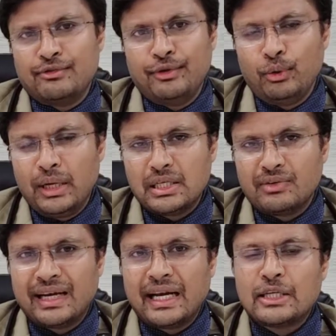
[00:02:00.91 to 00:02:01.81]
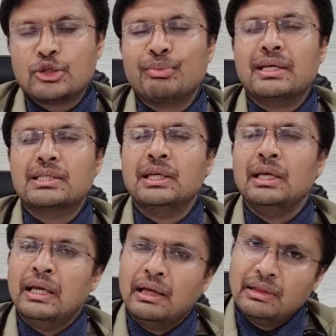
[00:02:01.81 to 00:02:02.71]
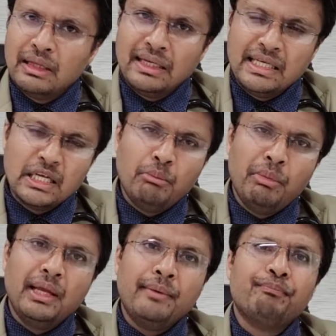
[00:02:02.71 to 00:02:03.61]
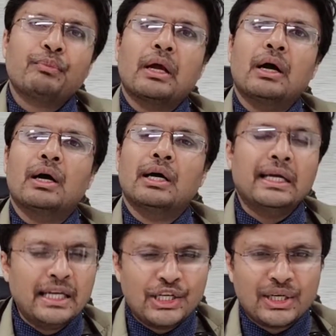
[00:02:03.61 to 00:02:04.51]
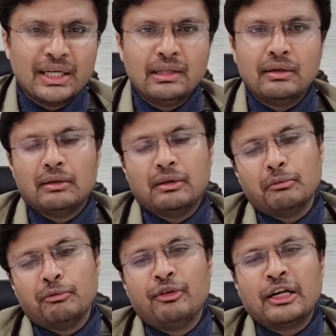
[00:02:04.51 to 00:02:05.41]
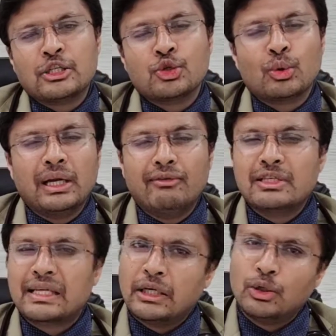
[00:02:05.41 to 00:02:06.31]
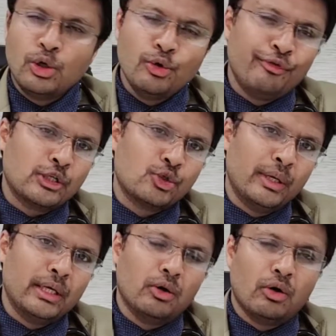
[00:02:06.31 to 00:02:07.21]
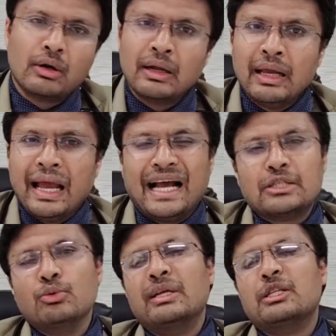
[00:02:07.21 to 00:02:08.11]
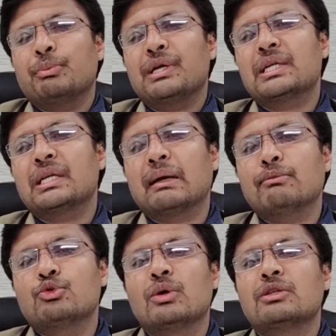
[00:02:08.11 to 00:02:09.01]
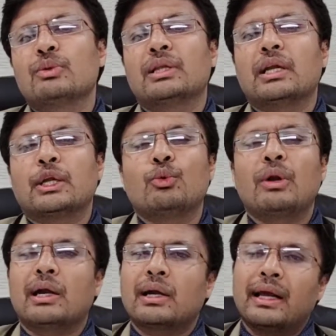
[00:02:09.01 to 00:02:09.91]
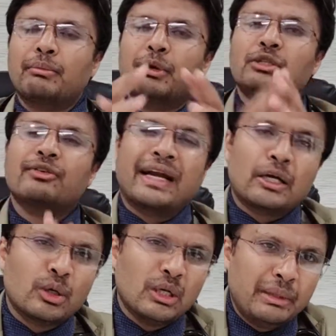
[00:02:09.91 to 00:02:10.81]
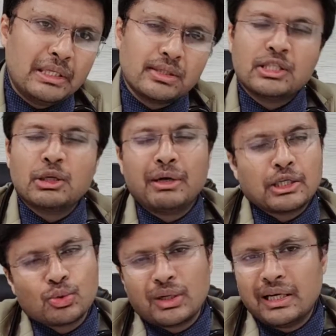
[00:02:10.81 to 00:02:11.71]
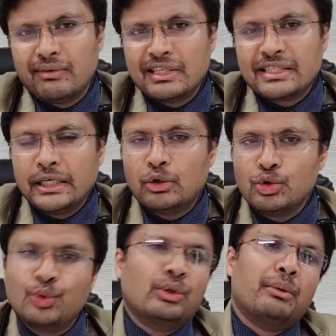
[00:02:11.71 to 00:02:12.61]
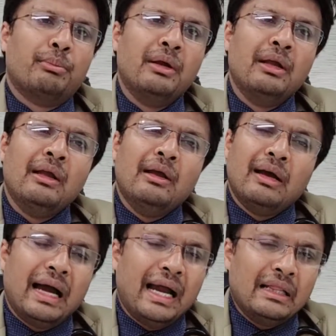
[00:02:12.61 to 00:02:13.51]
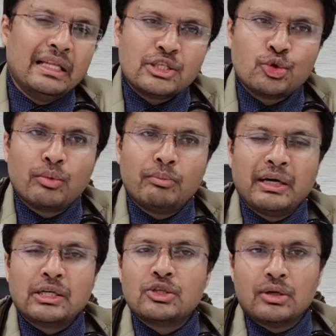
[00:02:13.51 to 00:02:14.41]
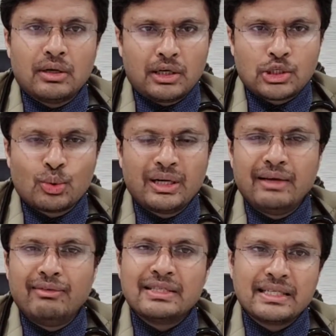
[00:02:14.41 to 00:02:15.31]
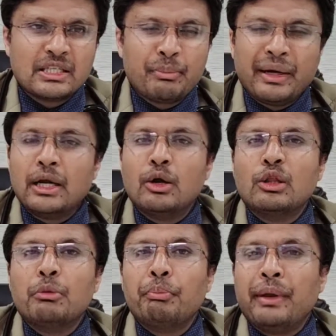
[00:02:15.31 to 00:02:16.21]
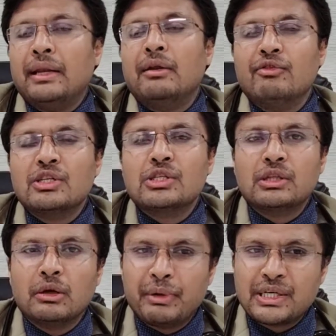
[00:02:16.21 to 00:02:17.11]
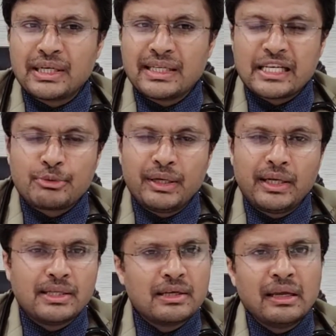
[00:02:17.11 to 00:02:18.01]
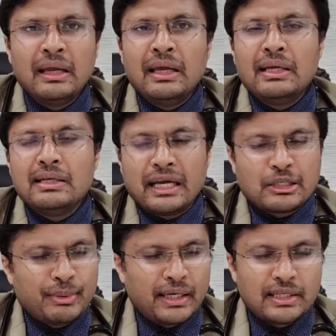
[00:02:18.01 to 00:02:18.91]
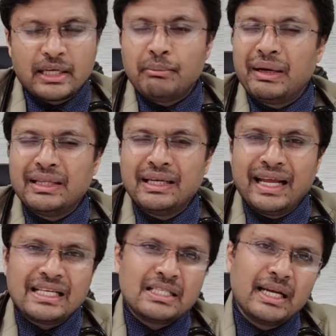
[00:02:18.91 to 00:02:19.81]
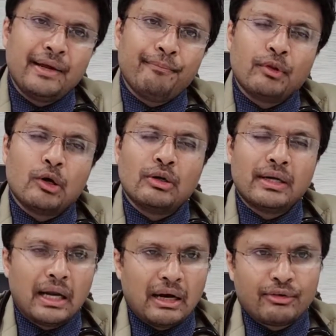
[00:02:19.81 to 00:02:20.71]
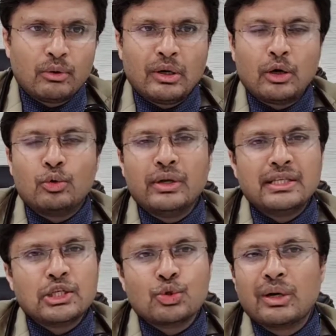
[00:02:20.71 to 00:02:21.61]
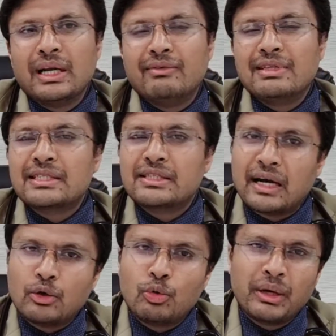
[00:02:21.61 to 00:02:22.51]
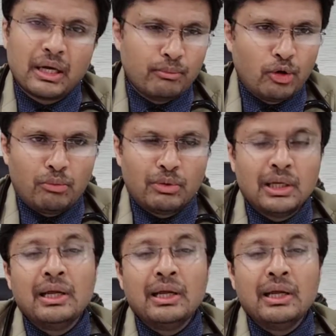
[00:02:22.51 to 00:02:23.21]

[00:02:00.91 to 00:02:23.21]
few days of an angioplasty. The reason being uh, initially the blood sugar levels continue to fluctuate a lot. As soon as the patient comes to us with an acute heart attack because of catecholamine surge, the blood sugar levels tend to shoot up. And this blood uh, sugar levels is dependent on the pain which the patient is experienced experiencing. By the next day or after one or two days, the sugar levels start to become normal